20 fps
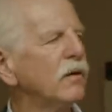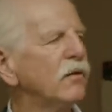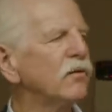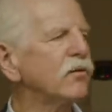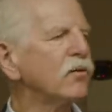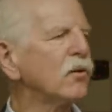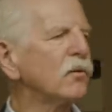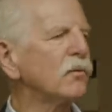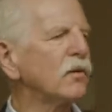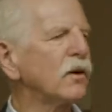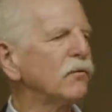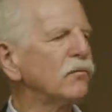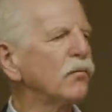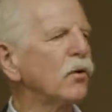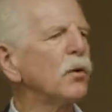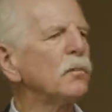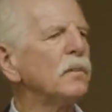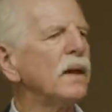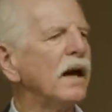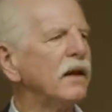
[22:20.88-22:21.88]

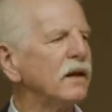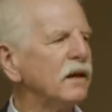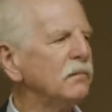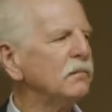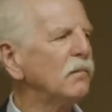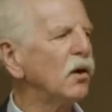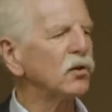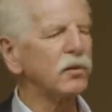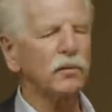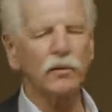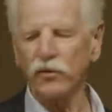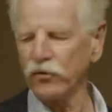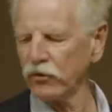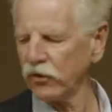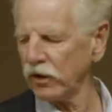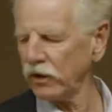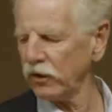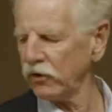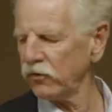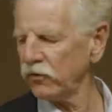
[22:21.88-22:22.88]
confirmed that in multiple
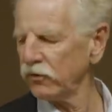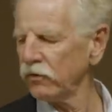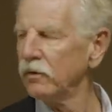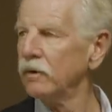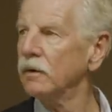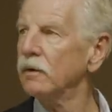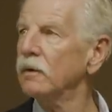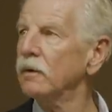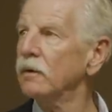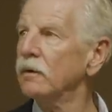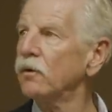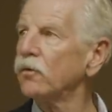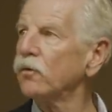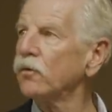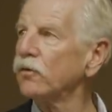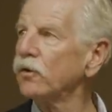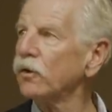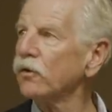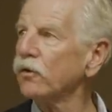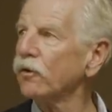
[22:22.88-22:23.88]
studies. This
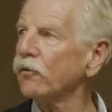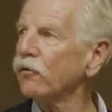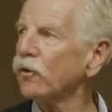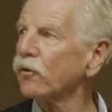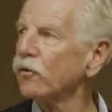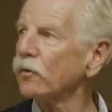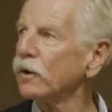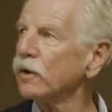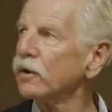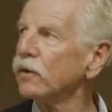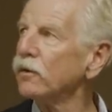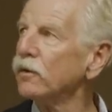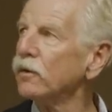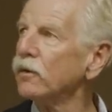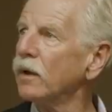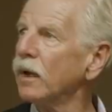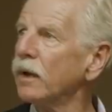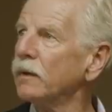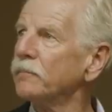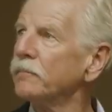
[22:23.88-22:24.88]
was just the first one to do
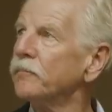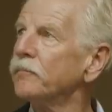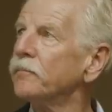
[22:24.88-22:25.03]
that.